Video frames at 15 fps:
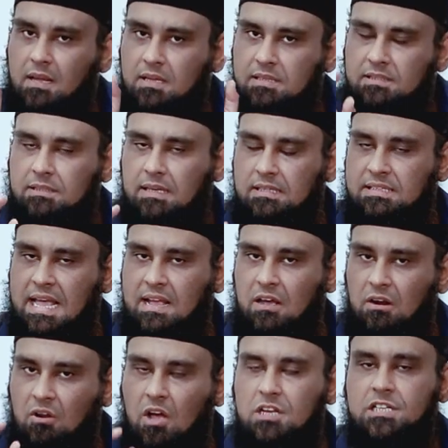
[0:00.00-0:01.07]

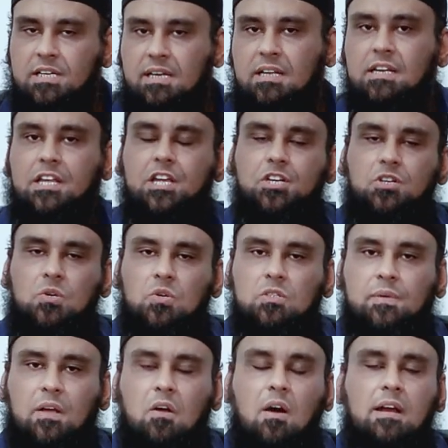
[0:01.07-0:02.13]
psychological
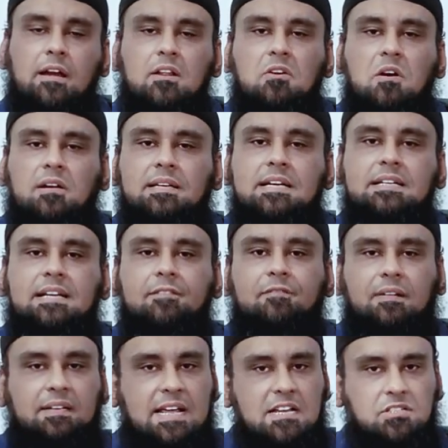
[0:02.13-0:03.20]
issues, we call it
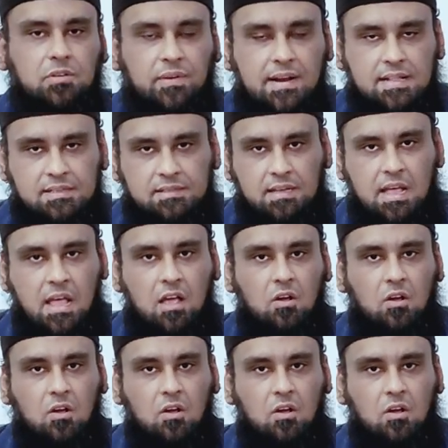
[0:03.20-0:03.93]
cognitive dissonance.